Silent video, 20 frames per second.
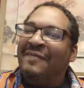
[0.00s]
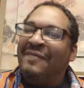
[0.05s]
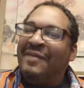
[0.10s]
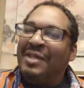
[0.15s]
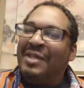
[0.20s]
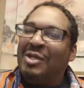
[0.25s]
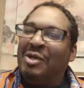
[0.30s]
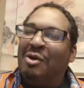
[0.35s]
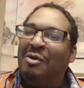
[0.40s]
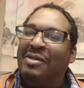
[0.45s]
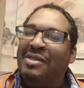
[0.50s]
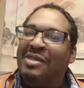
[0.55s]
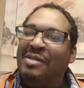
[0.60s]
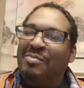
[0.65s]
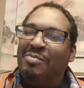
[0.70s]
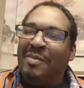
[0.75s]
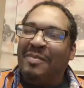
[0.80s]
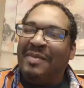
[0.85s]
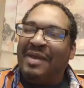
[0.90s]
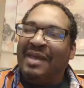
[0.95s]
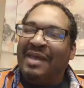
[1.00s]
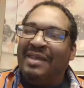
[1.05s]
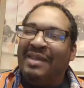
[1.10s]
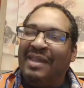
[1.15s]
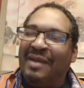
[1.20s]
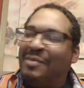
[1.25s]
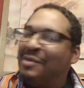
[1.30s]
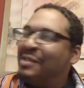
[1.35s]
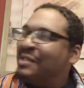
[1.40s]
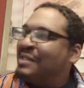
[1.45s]
video "Superman
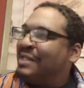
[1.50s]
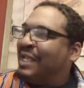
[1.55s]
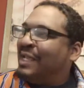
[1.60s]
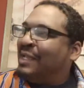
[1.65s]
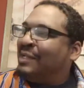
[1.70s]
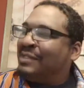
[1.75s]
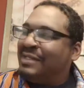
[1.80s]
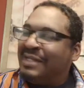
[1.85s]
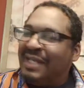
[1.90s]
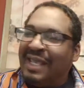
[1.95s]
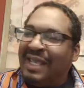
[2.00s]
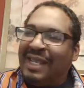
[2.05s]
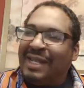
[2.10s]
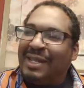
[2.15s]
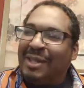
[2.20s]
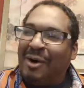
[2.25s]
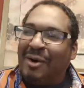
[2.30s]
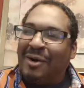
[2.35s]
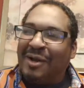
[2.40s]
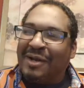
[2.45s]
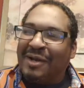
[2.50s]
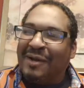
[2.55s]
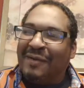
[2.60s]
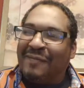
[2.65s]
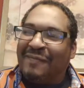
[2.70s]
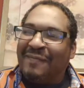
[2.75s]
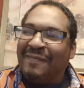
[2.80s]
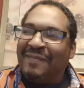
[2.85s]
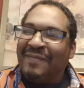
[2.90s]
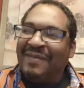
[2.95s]
Never Stays Dead Long Enough."
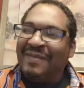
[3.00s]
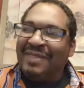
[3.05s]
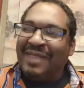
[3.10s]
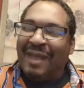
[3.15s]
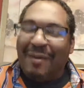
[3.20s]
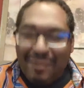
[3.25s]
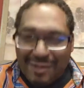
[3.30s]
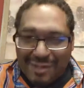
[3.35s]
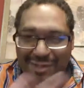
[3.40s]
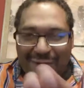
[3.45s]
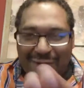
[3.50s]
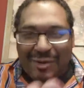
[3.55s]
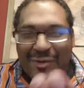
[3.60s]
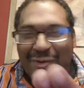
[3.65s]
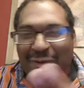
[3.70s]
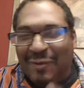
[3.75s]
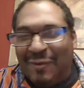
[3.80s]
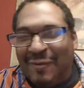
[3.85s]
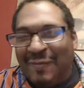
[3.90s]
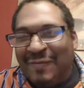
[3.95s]
That was you.